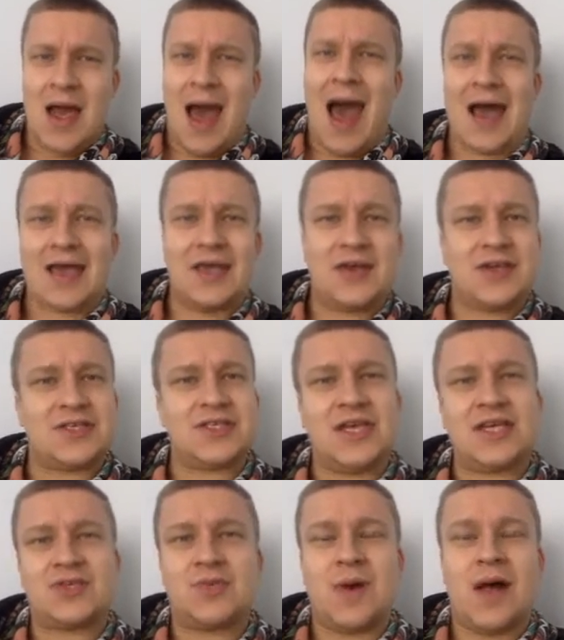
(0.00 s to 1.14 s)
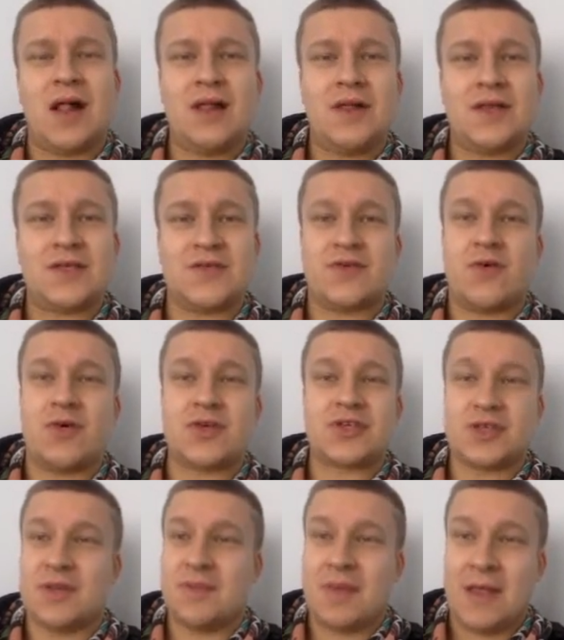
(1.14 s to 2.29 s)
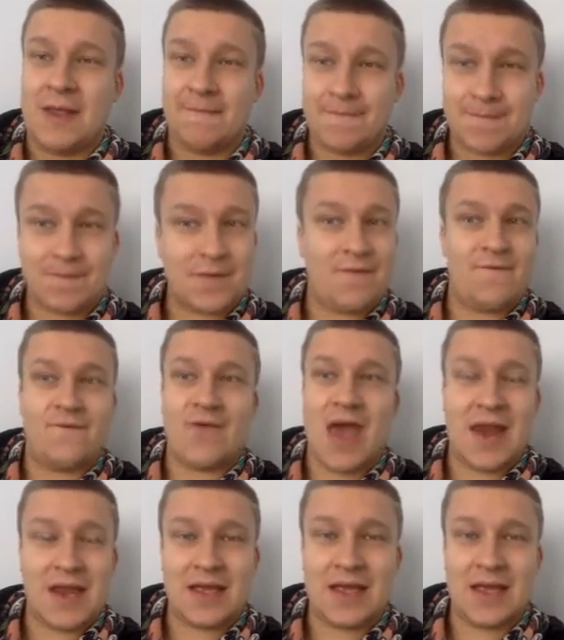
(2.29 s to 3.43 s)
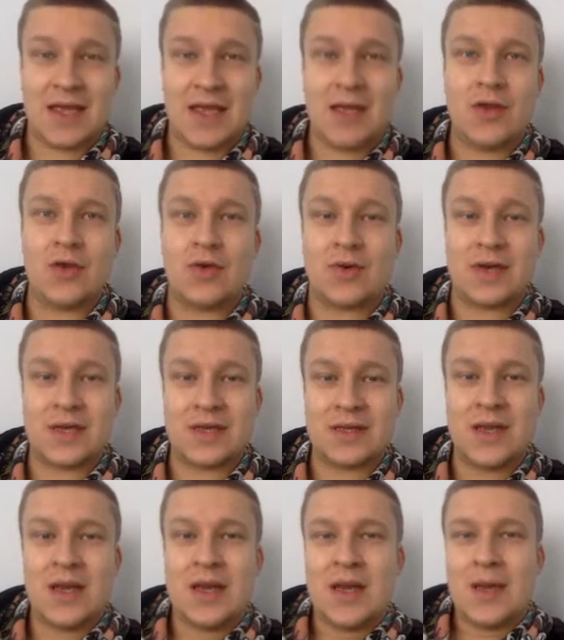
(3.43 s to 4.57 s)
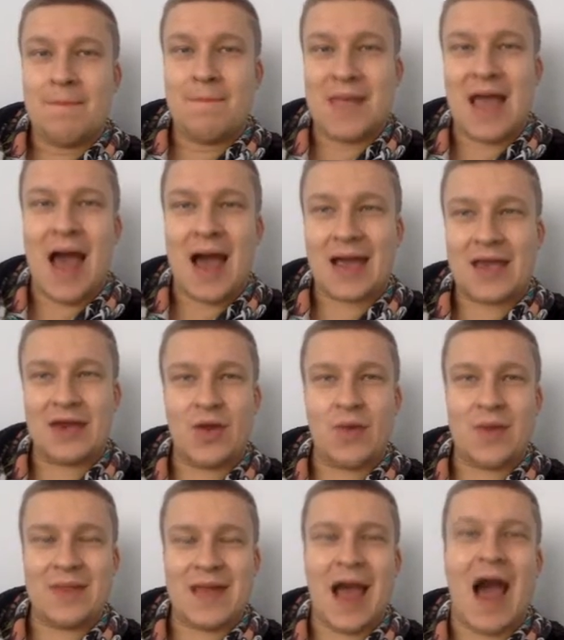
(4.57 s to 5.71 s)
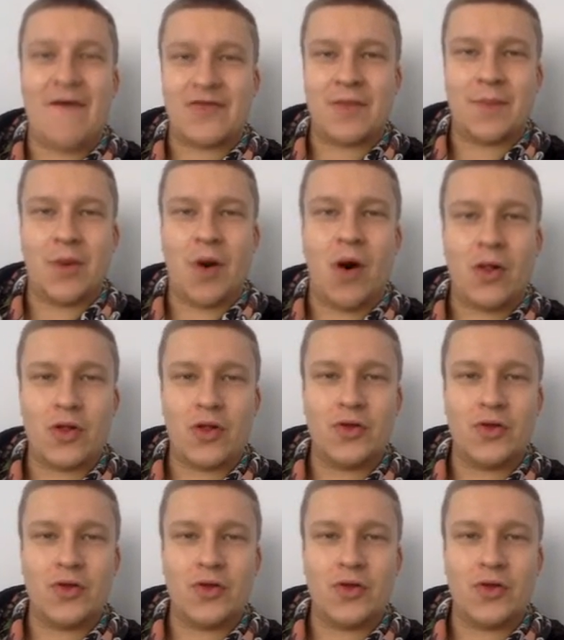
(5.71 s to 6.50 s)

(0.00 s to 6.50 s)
Accuracy as well is, of course, going to be very key. Who can be accurate when they have the ball?